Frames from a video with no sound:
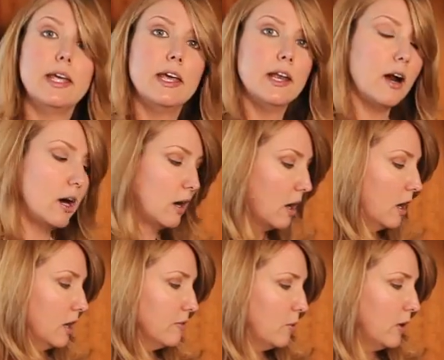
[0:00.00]
in our
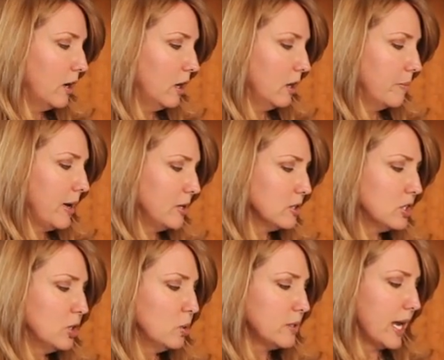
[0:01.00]
olive oil, about
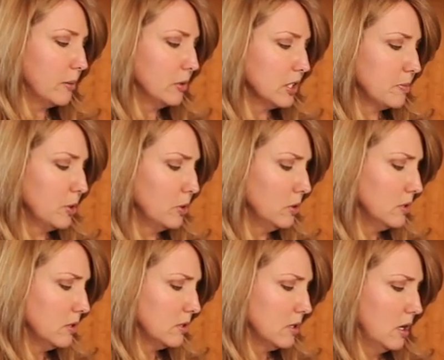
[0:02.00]
two
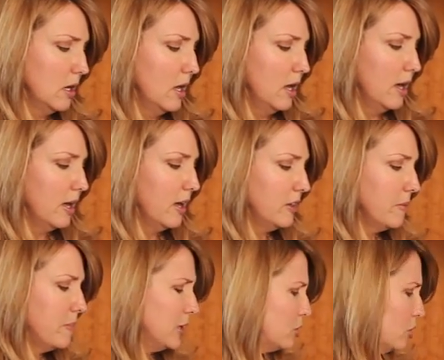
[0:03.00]
tablespoons. Uh, the
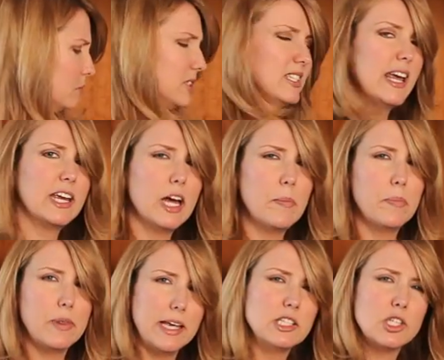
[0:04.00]
mushrooms take up,
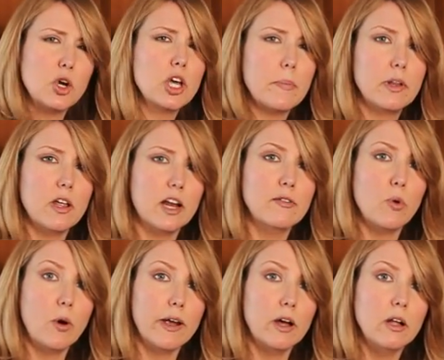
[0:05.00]
they soak up a lot of
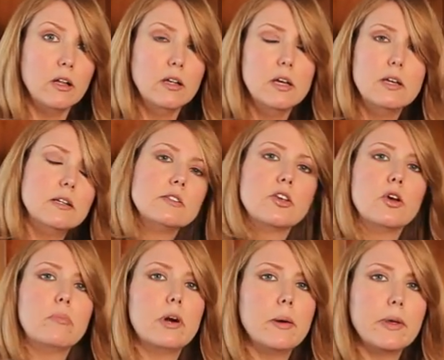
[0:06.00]
oil, so you'll
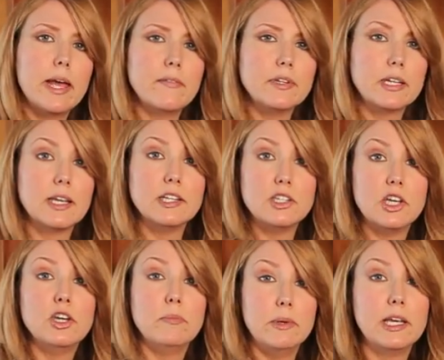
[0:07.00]
probably have to
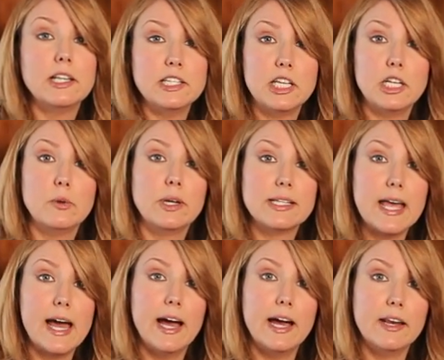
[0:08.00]
continue, be continuing to
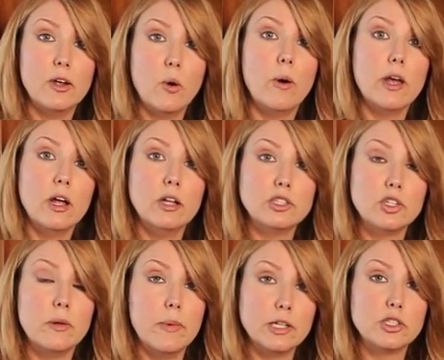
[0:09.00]
add oil to
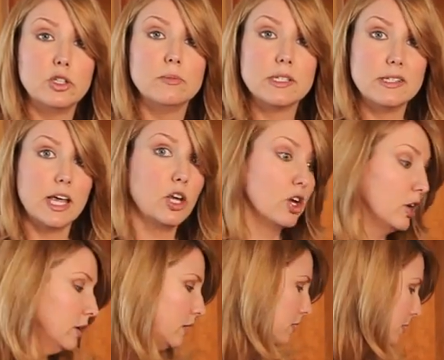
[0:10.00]
the mushrooms as they
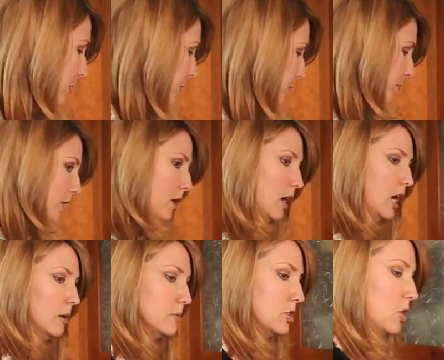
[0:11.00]
cook.
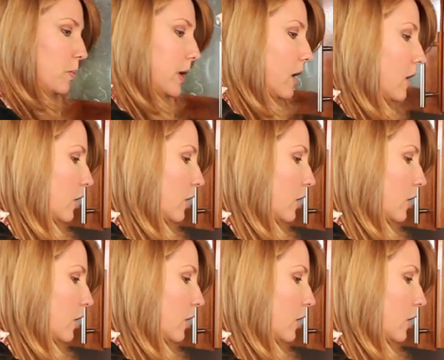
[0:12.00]
Um, so we are